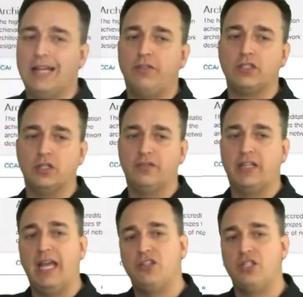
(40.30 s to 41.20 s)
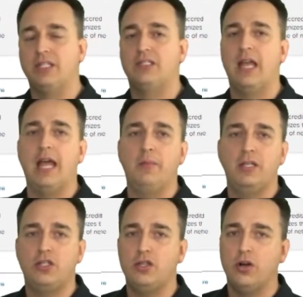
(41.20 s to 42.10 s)
level certification exam.
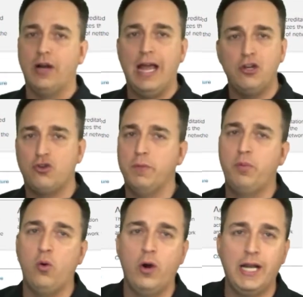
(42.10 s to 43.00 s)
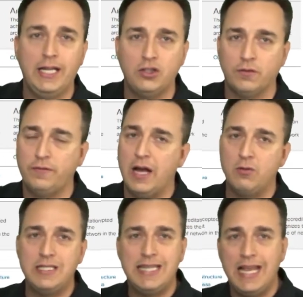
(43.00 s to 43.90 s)
It's your entry point. It's your
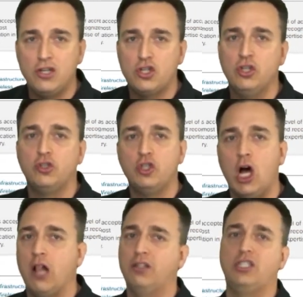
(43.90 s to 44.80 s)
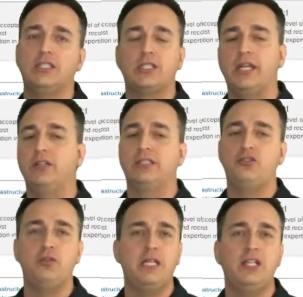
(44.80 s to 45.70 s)
foundational knowledge and skills
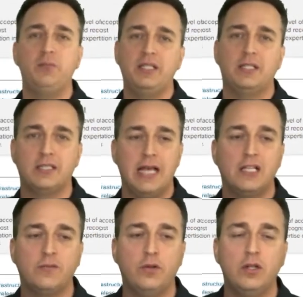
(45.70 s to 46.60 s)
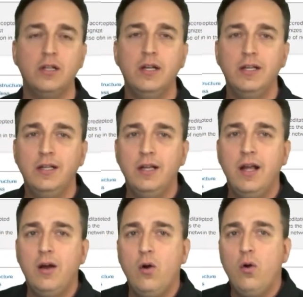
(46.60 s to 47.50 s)
that you need to be successful.
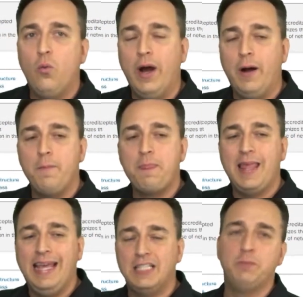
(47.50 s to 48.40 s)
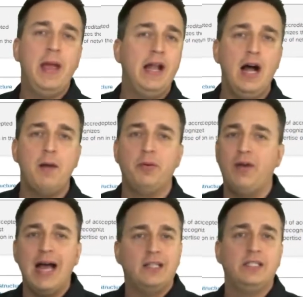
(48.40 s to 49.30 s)
Well, it is made up
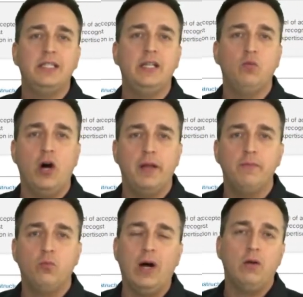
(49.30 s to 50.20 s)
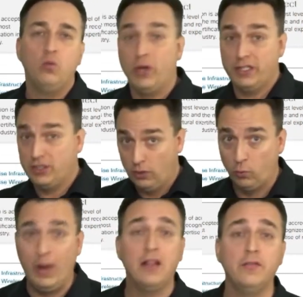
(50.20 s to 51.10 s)
of ICND1. Well, what is
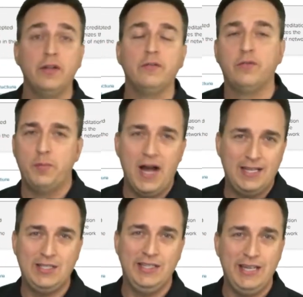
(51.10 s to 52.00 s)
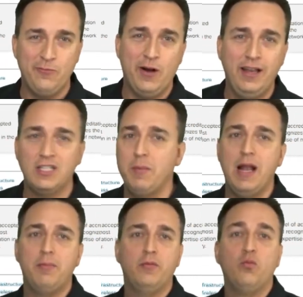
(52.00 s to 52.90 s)
still relevant from ICND1, it's
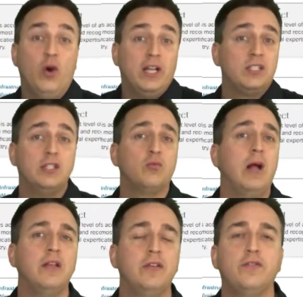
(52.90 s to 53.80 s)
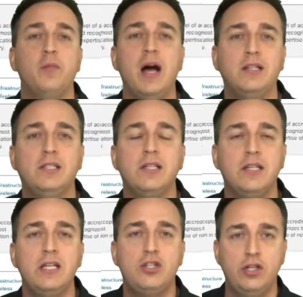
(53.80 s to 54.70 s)
made up of what is still relevant from
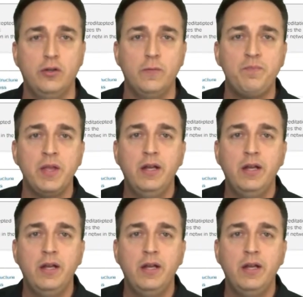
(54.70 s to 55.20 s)
ICND2.